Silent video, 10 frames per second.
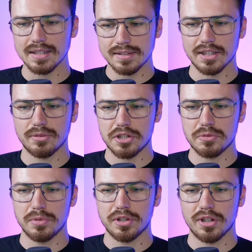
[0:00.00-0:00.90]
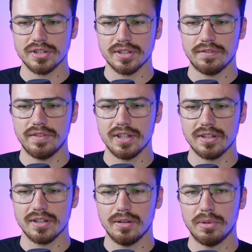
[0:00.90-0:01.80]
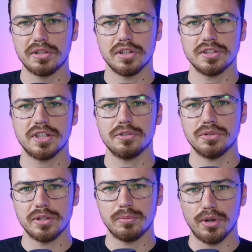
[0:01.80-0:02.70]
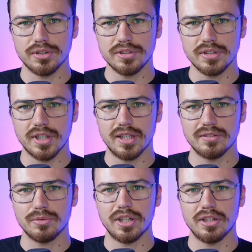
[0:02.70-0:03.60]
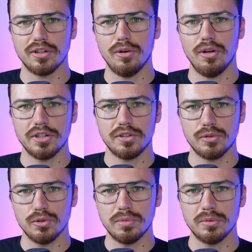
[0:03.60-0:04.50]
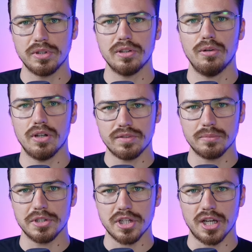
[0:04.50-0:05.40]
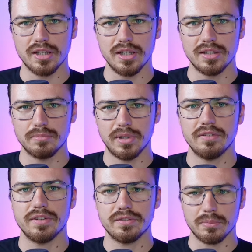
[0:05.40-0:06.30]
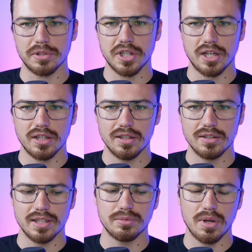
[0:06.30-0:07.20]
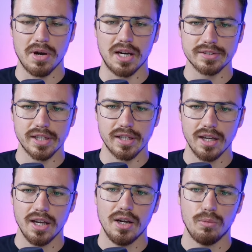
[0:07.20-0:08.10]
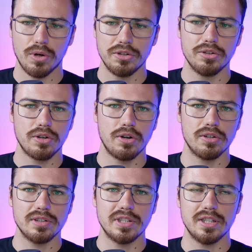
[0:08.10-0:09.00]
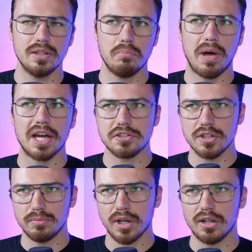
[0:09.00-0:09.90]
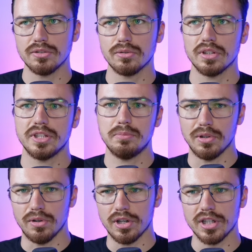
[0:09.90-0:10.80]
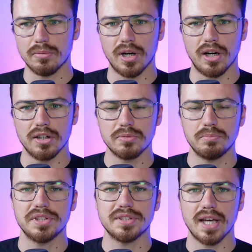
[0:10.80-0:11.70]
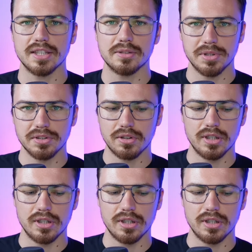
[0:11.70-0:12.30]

that question because I think Bitcoiners are unique persons and we're in an early group and we can learn from each other and benefit from each other. And that's why I'm asking, what are you currently passionate about or deeply learning about besides Bitcoin?